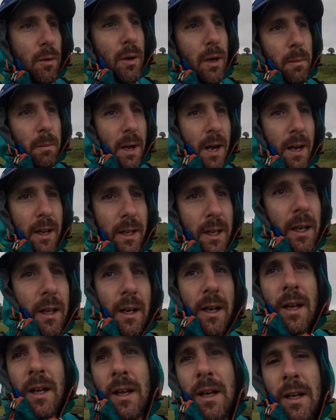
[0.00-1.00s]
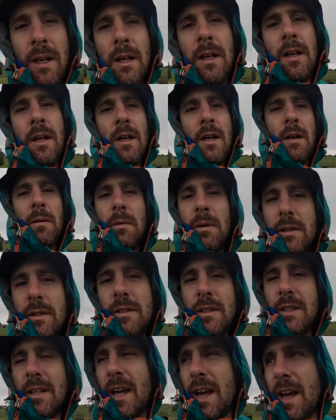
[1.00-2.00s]
when I'm hiking. But
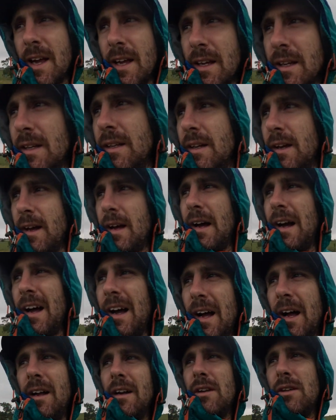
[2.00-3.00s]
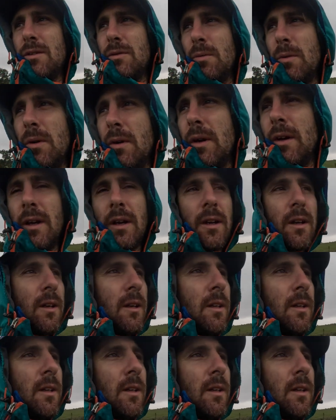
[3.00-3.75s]
today, I just wanna